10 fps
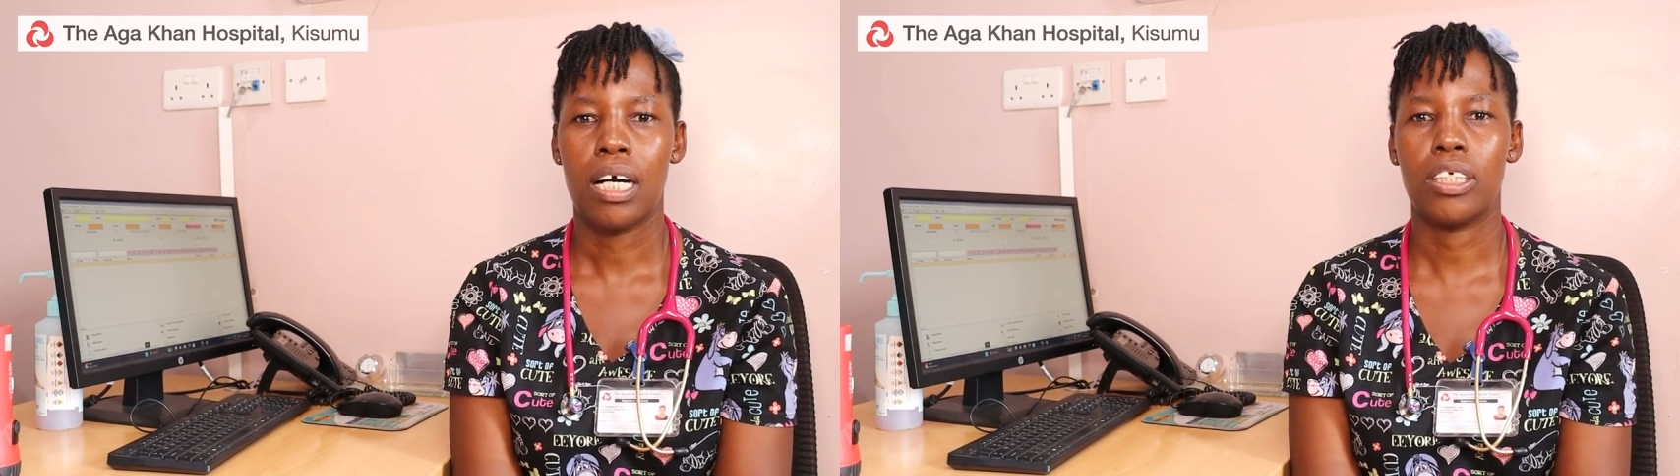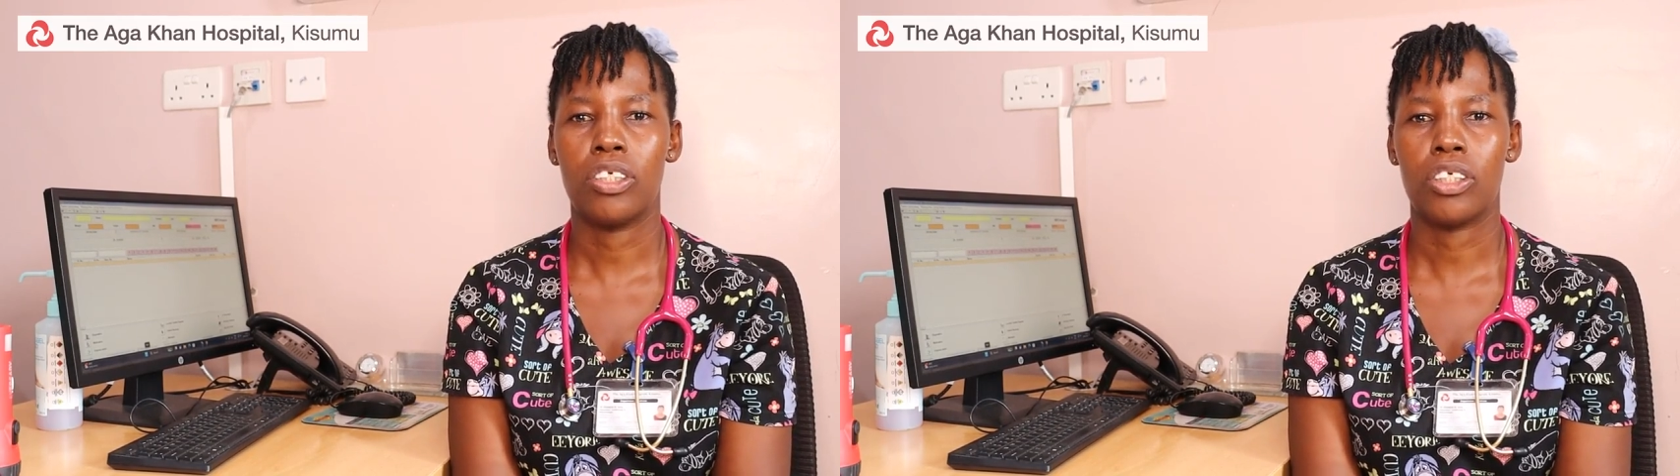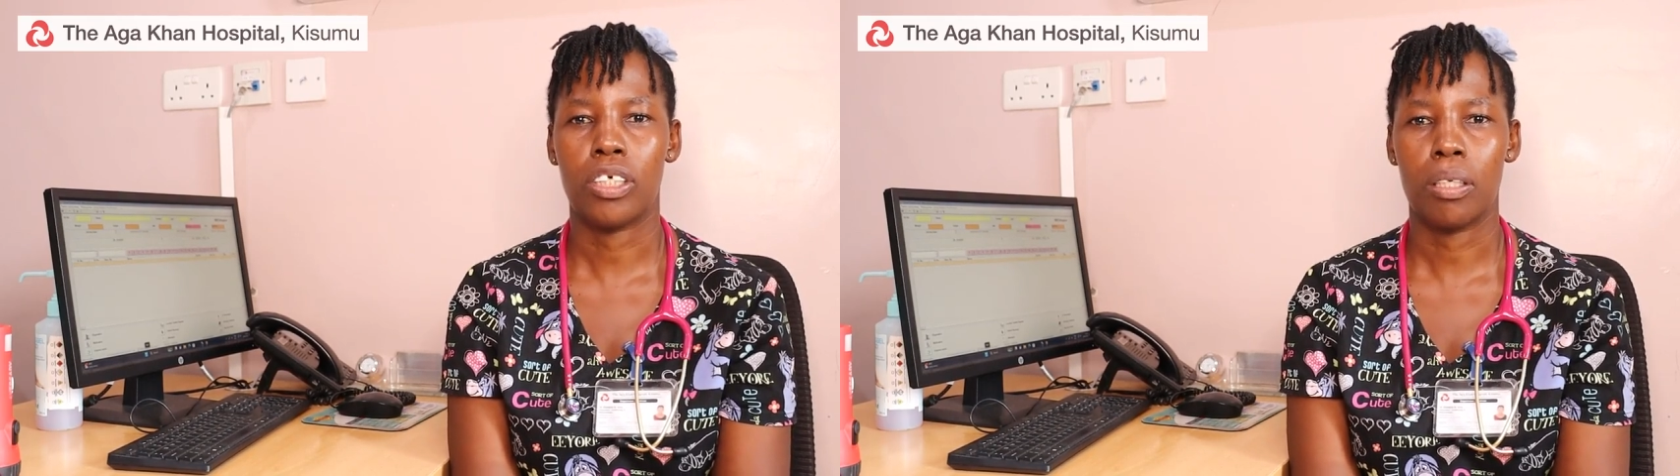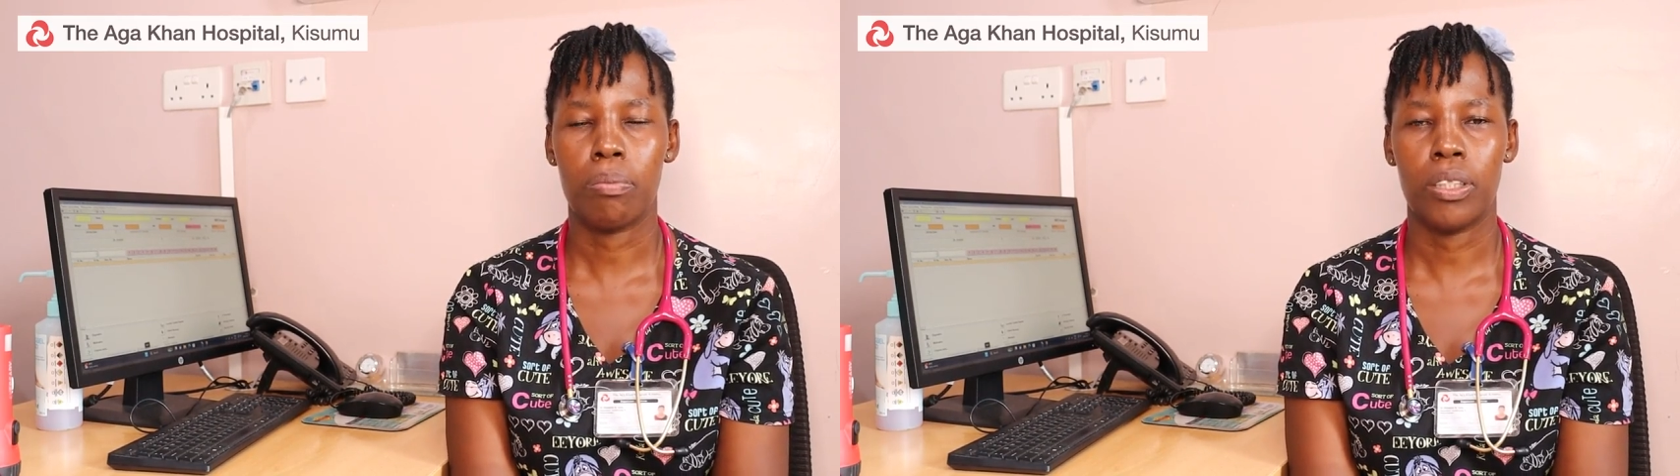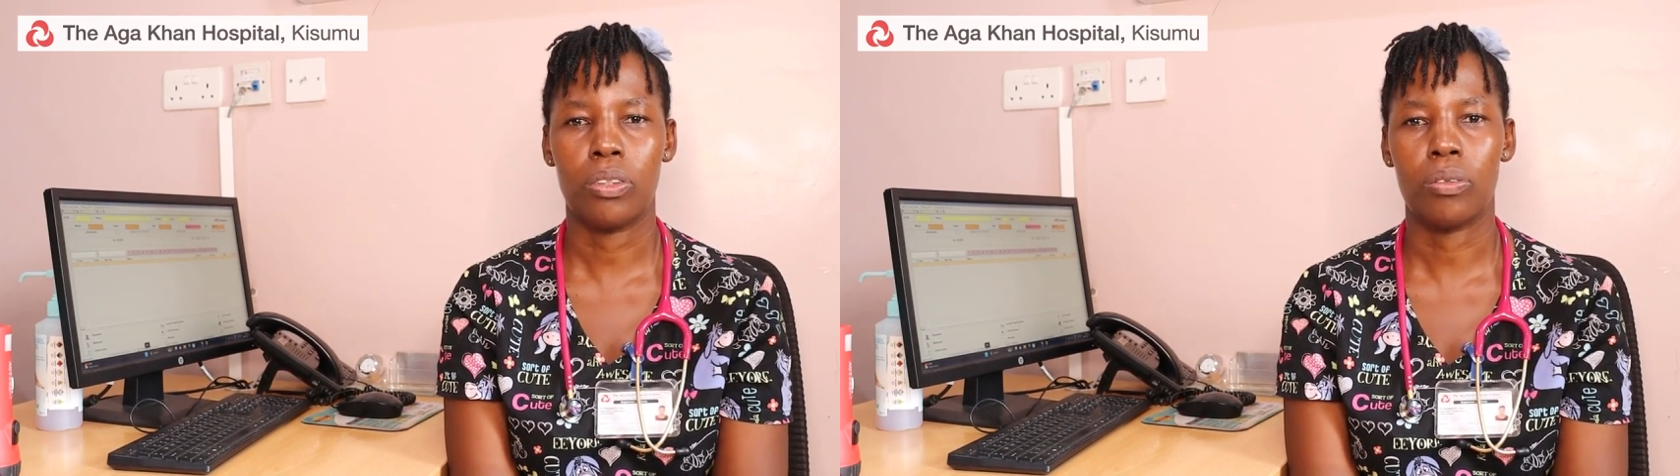change shape
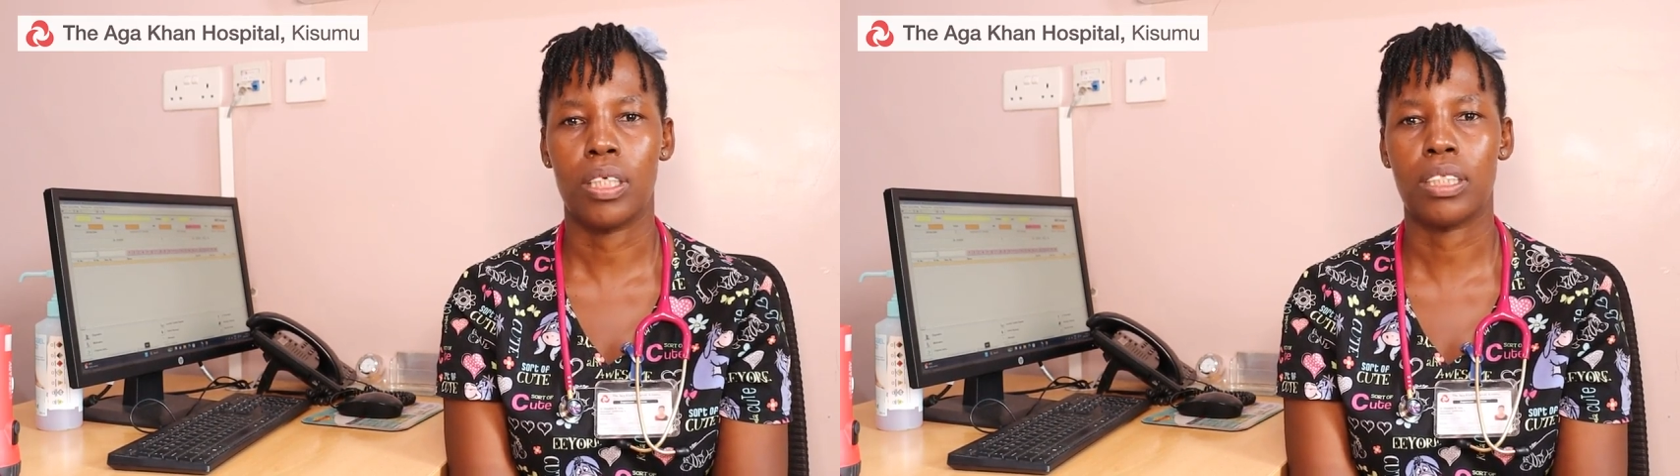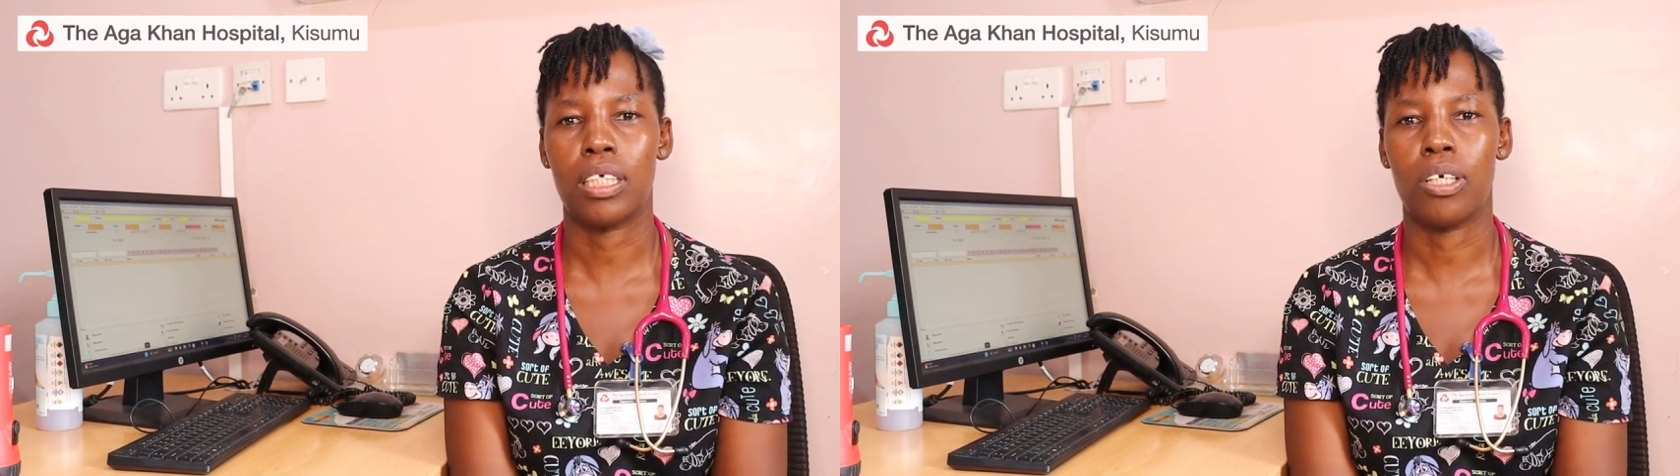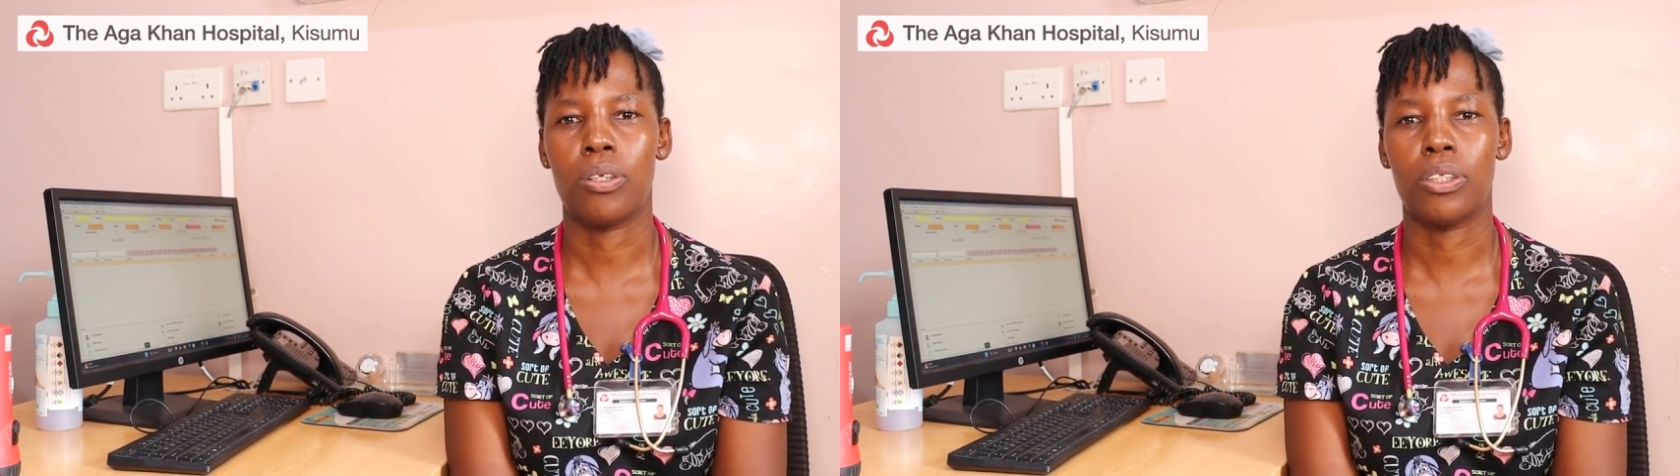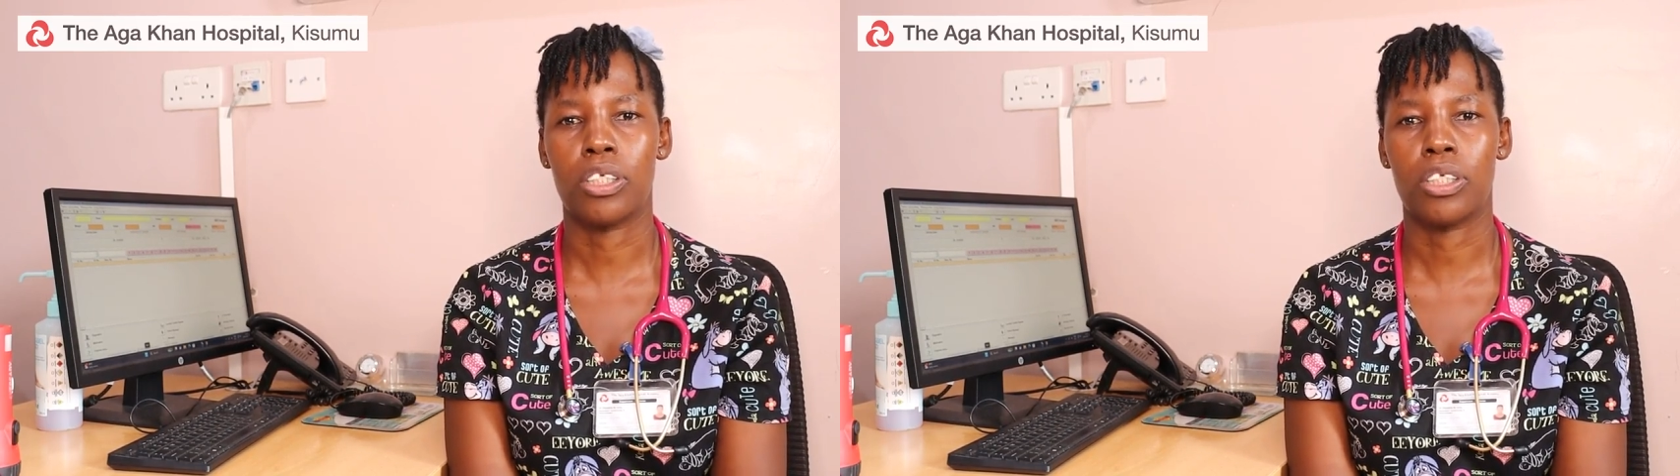into a sickle